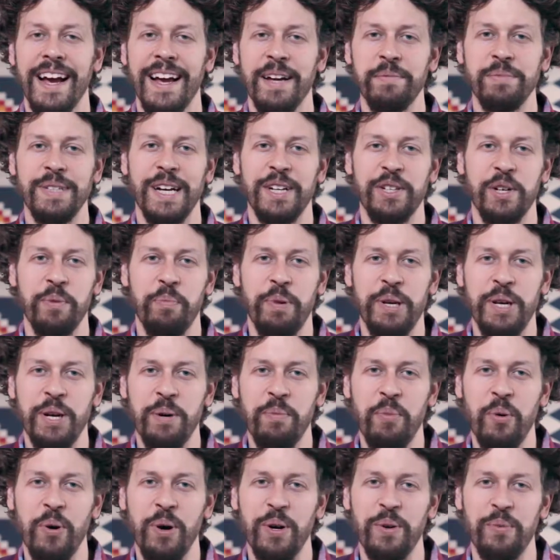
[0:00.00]
I'm Dr. Peter
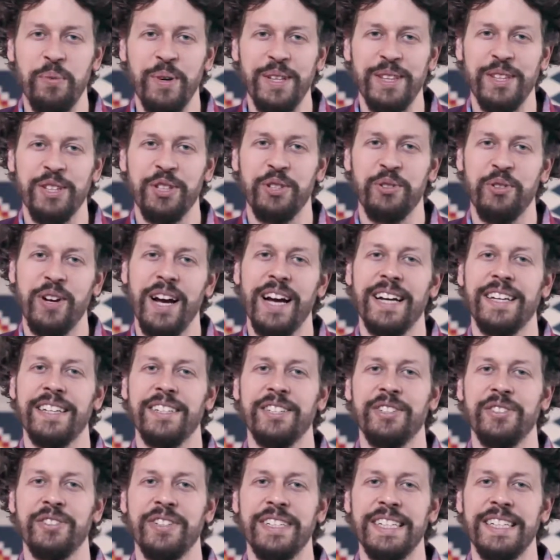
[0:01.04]
Borton with the
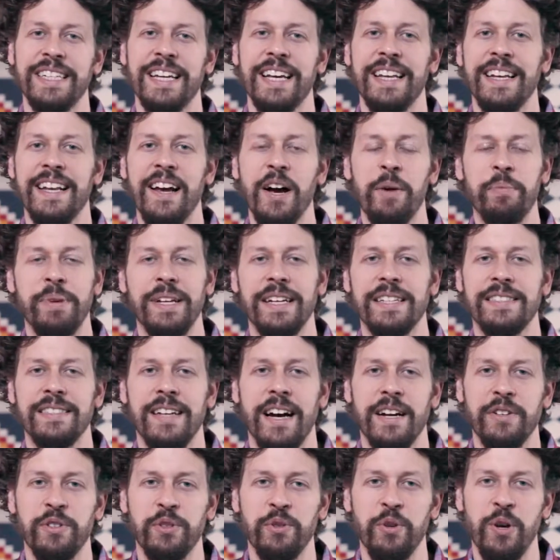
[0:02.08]
Dragontree, and now I'm going to
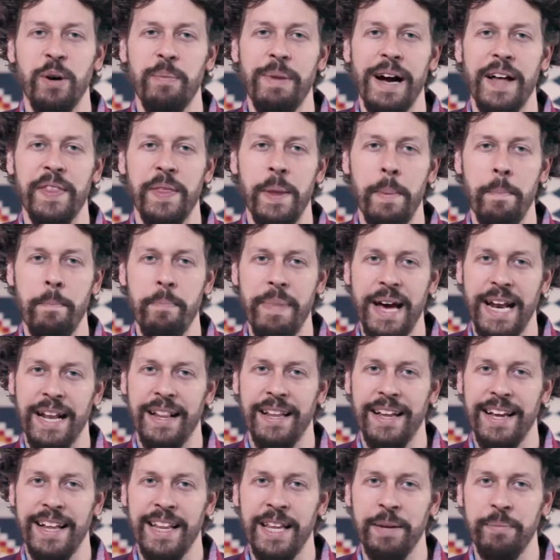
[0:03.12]
talk to you about the
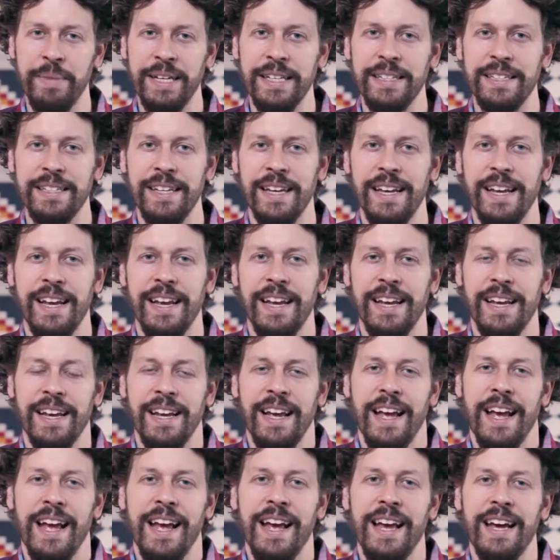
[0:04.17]
metal element.
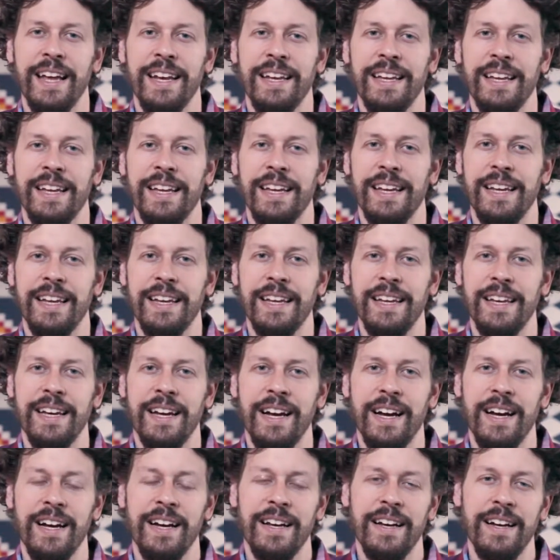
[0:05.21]
And
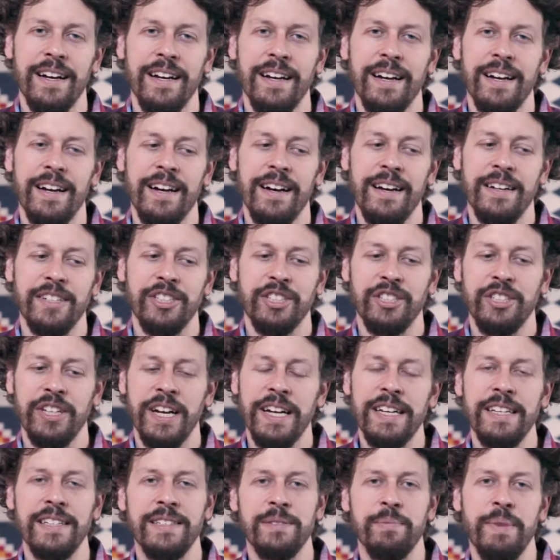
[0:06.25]

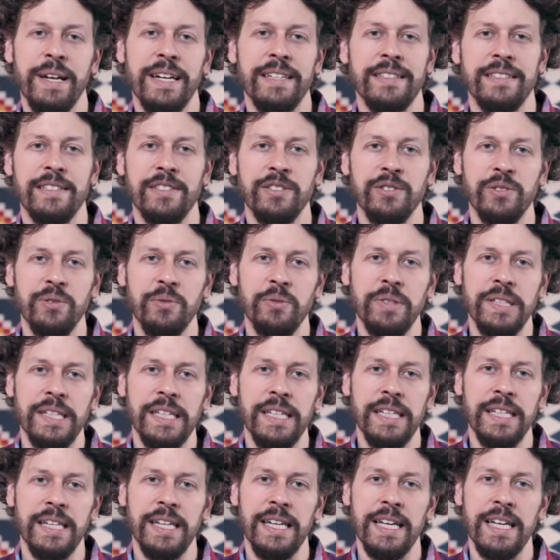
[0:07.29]
Chinese medicine is
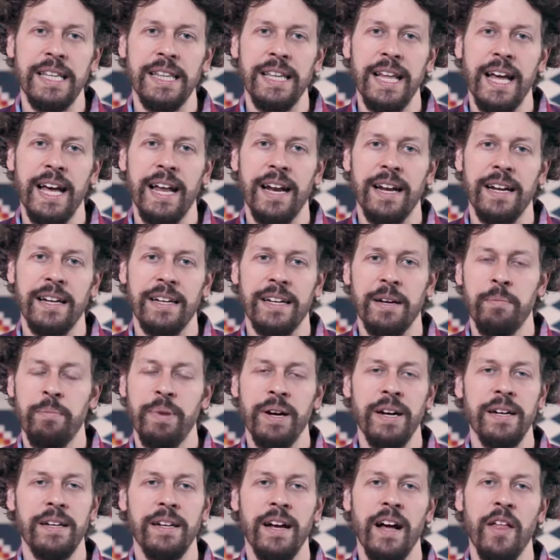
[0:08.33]
unique in that
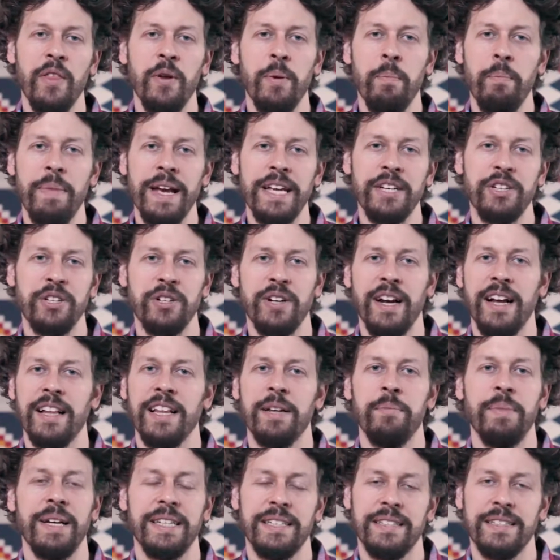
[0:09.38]
compared to other major
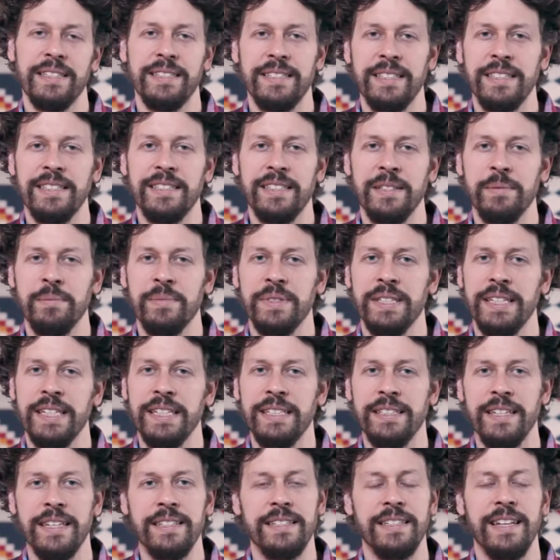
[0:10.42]
elemental systems, it
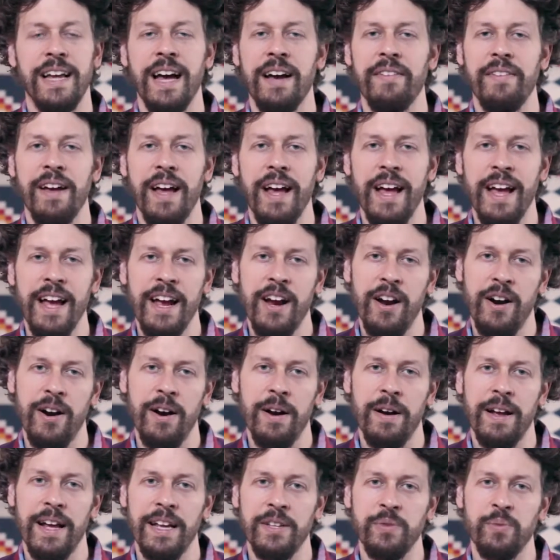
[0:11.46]
doesn't have
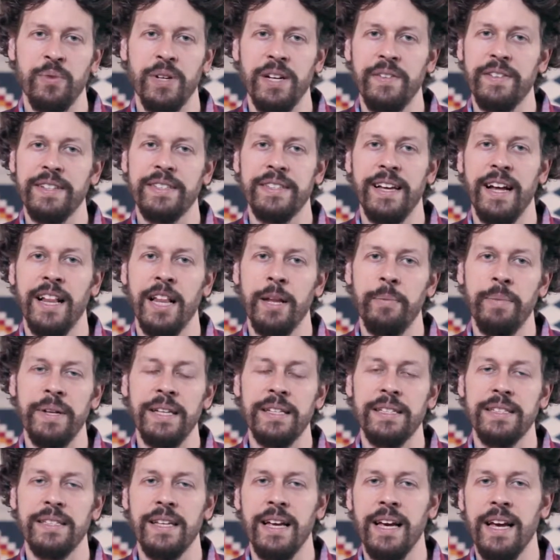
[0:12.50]
air as one of its
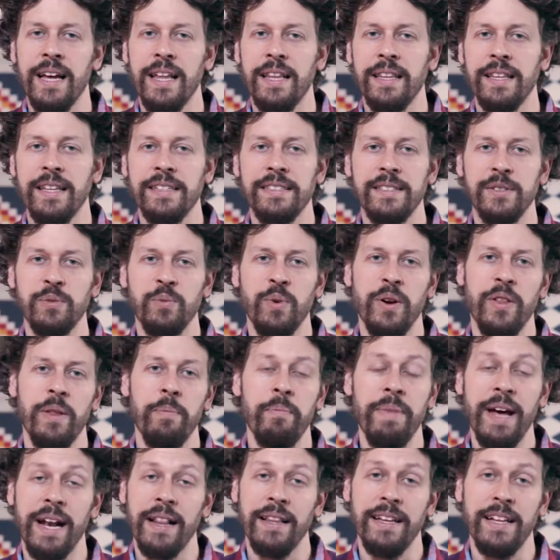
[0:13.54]
elements. And this is where the
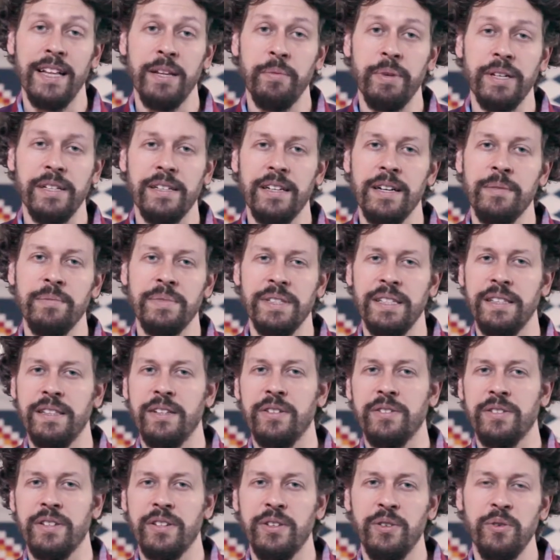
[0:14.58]
metal element comes in.
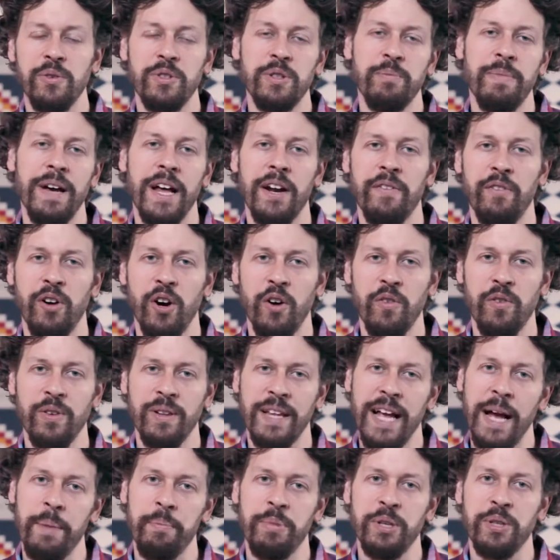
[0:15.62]
There's a huge amount of
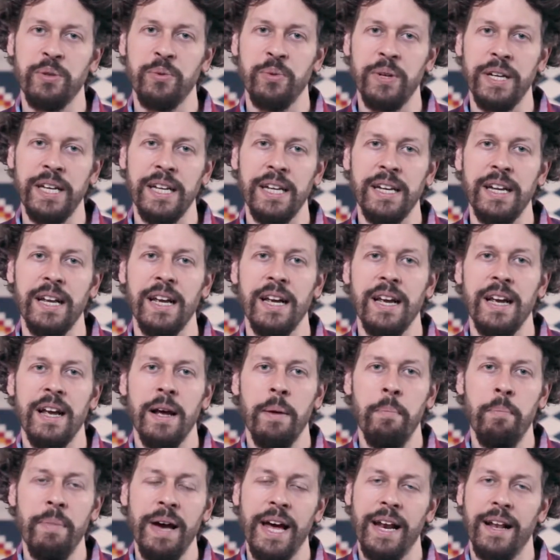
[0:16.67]
overlap between
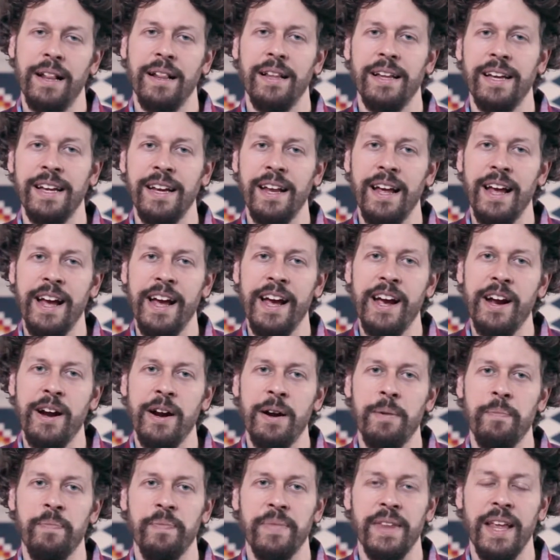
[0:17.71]
metal and
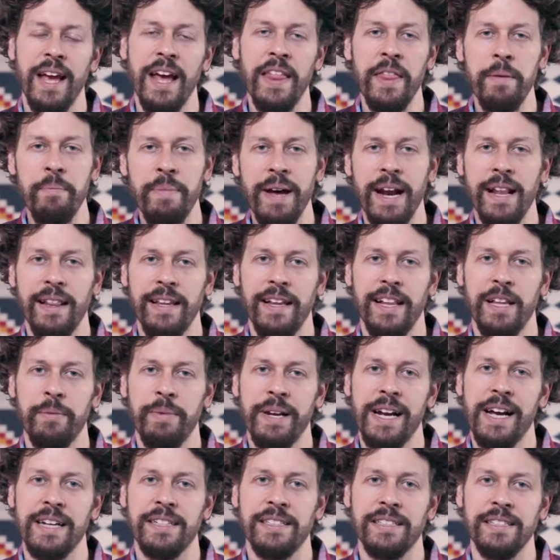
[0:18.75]
air. And the metal
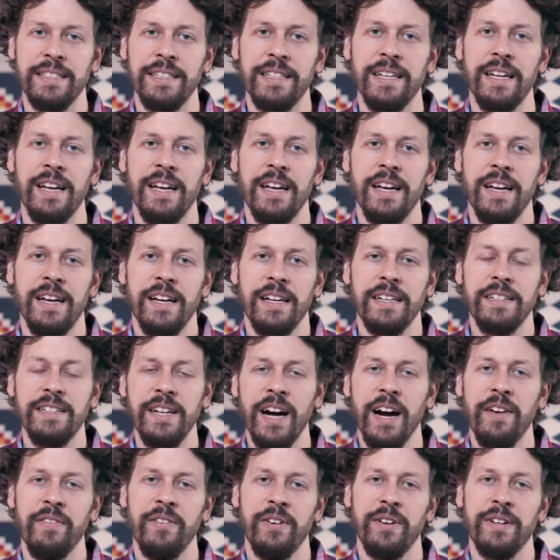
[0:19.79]
element actually
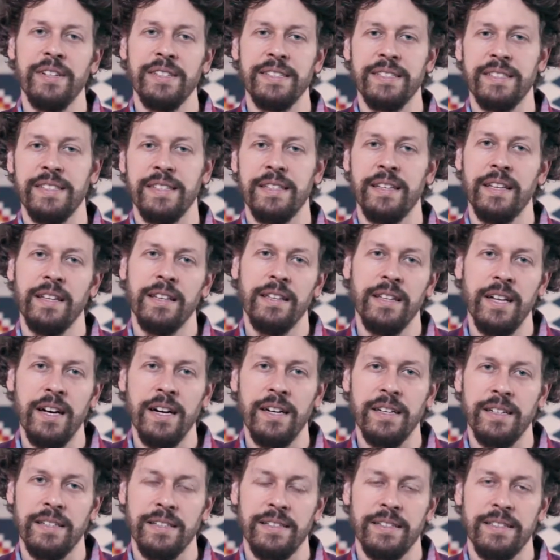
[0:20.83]
governs the
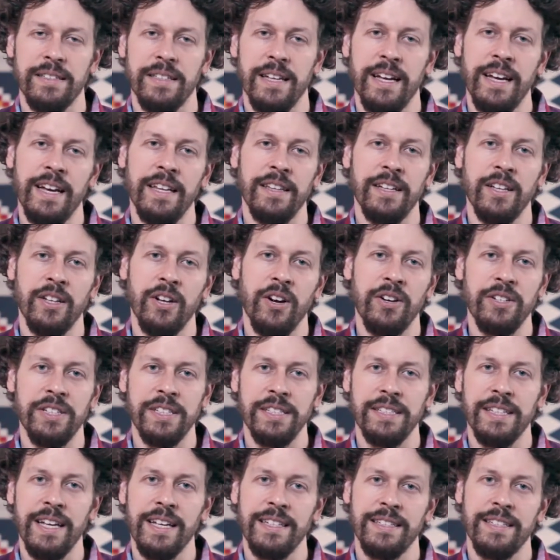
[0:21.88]
lungs and the large
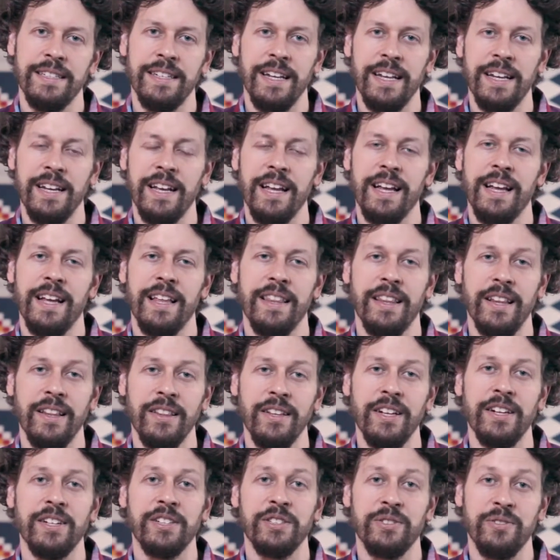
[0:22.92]
intestine, and the
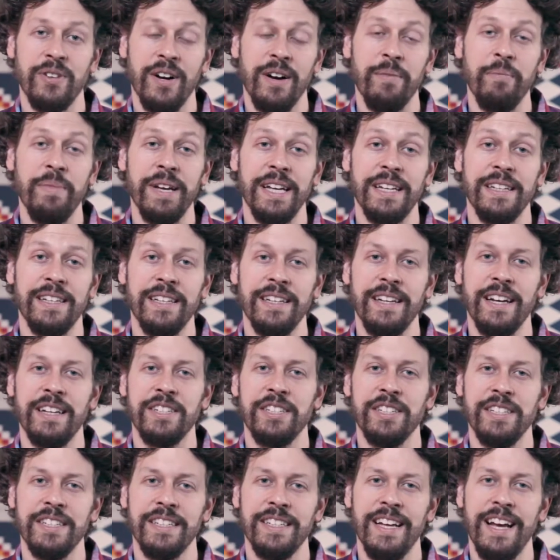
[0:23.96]
lungs are our main
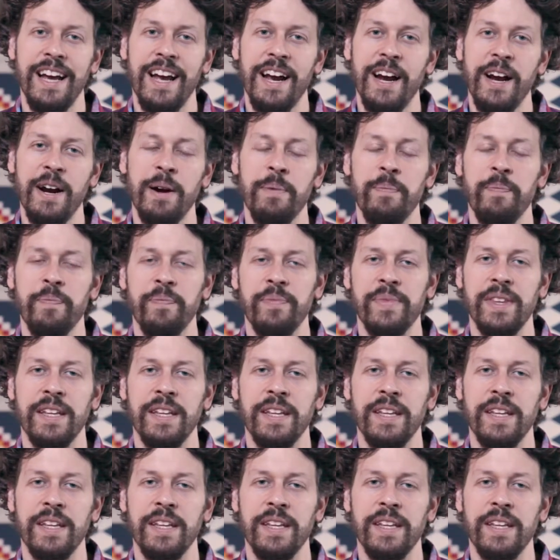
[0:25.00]
connection to air.